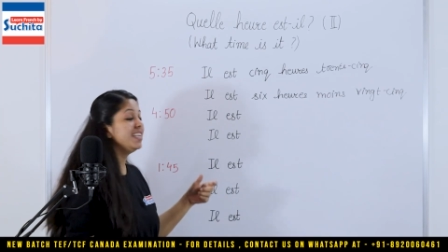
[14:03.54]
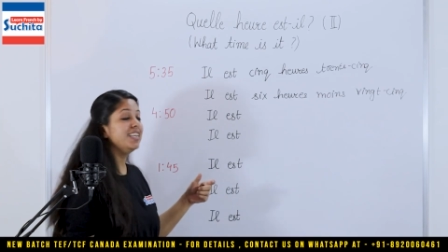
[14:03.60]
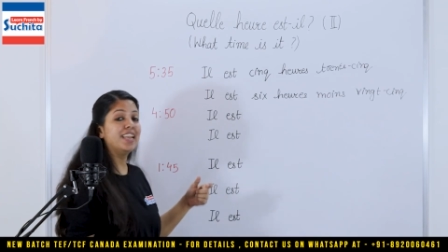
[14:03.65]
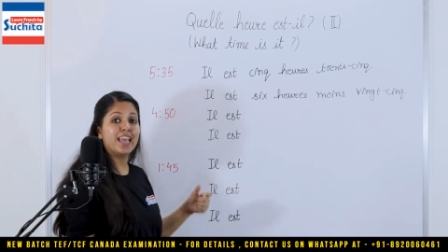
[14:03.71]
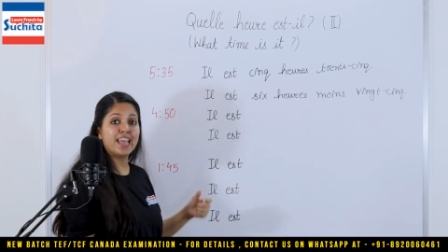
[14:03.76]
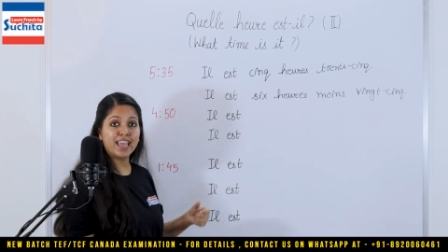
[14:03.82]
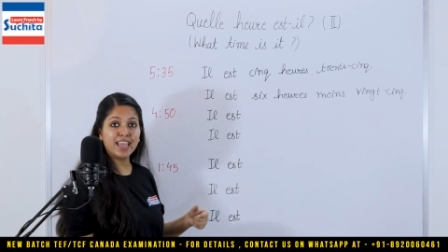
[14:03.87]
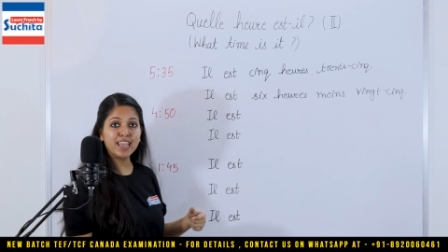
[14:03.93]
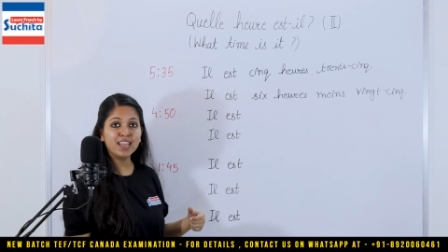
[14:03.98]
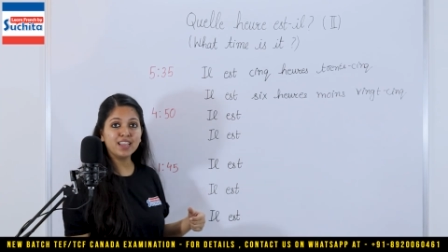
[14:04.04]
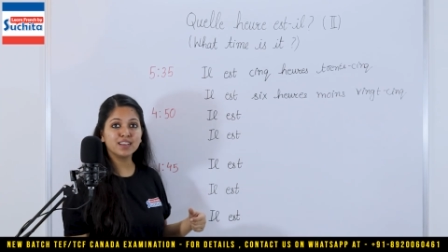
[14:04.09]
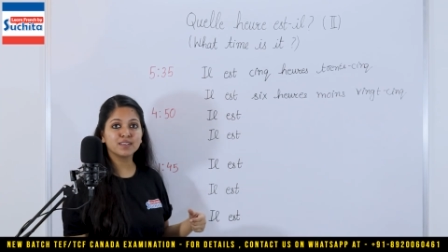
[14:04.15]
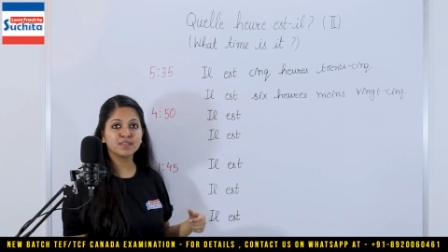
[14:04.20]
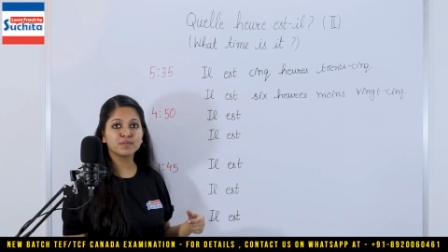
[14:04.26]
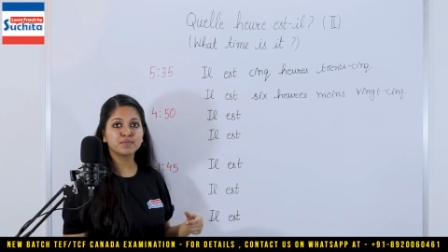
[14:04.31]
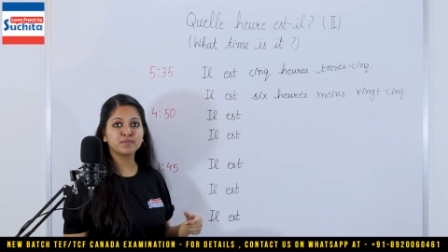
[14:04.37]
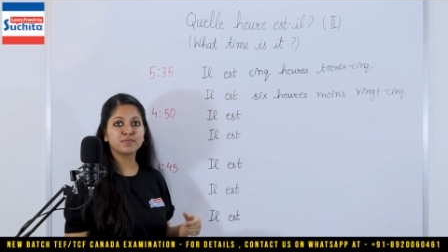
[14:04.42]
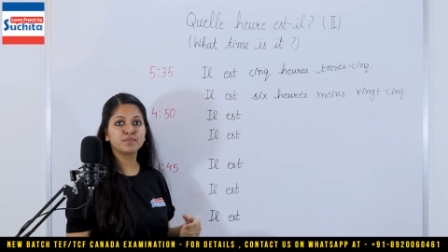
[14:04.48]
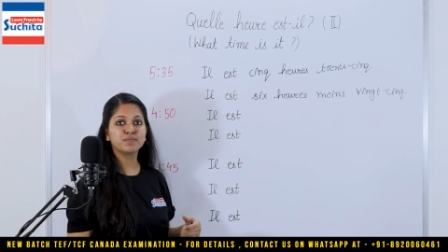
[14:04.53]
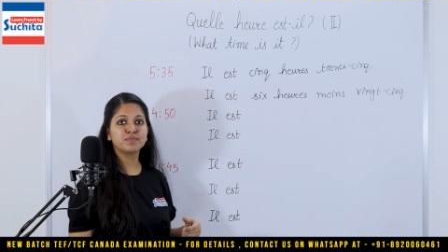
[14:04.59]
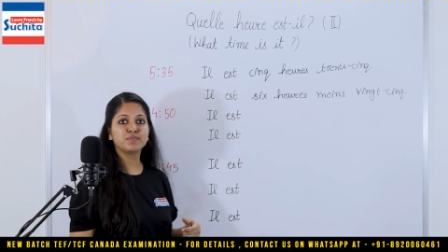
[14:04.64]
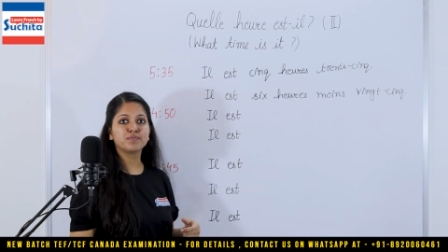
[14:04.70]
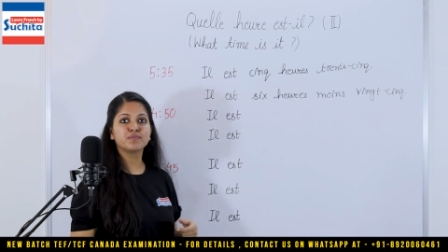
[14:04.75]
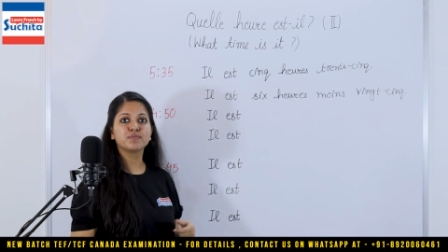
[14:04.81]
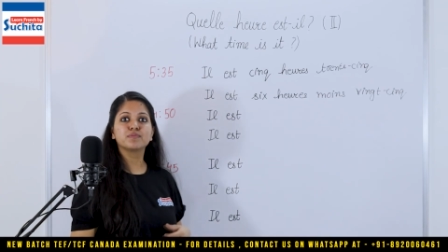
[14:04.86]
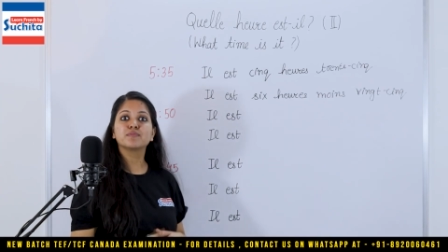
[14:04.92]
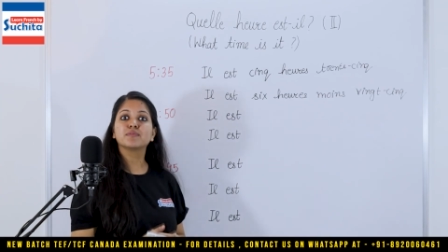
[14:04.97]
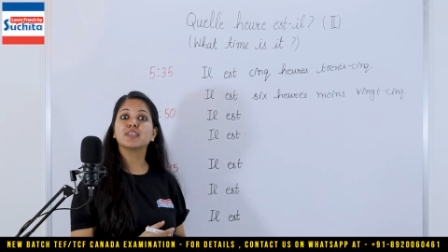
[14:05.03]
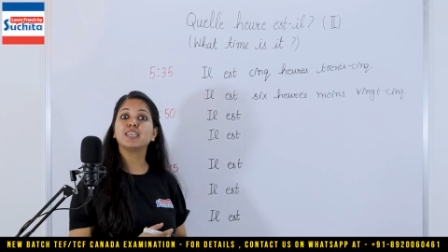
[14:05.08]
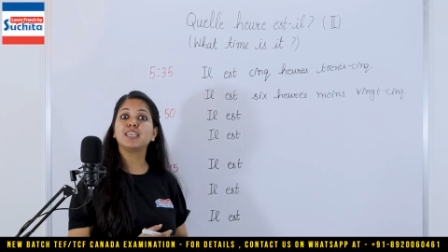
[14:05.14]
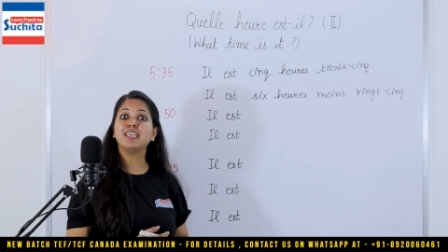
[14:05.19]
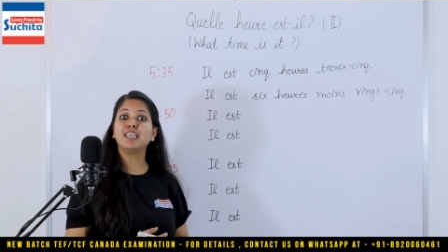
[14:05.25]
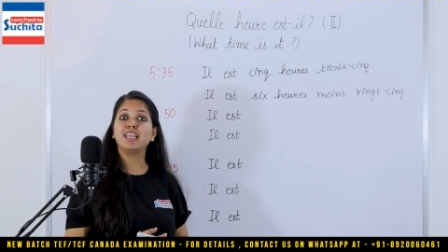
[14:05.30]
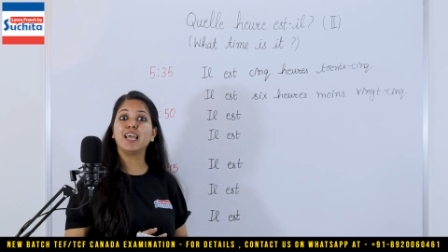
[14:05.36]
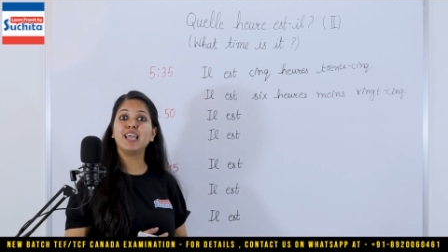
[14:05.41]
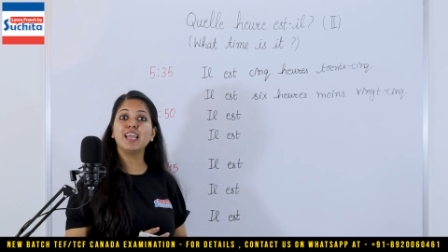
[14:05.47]
il est.
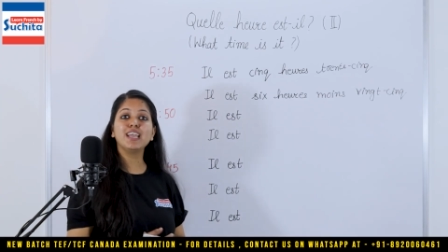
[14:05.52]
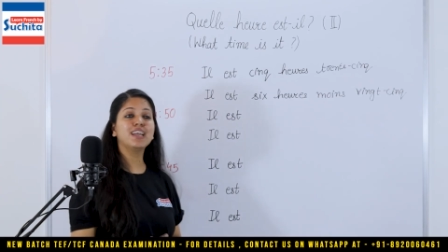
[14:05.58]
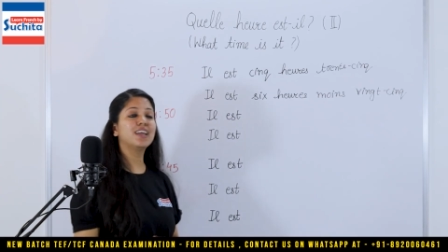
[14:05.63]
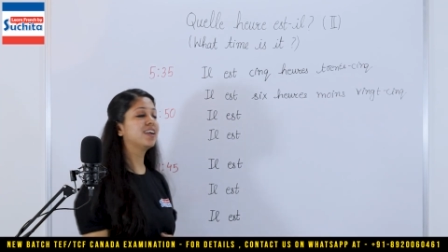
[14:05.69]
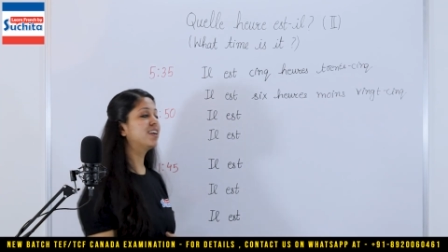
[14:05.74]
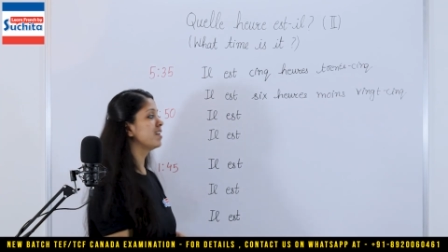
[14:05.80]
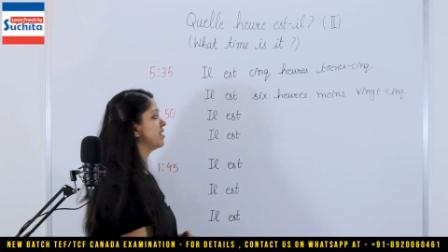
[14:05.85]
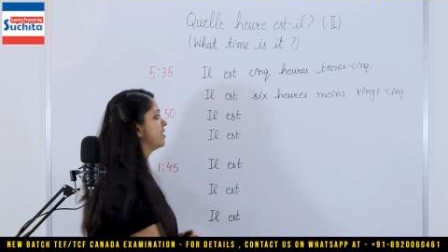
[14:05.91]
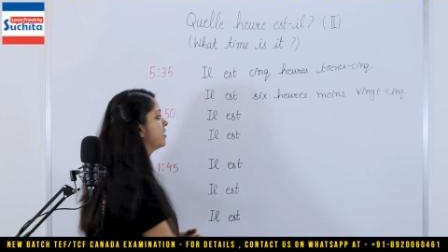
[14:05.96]
Il est.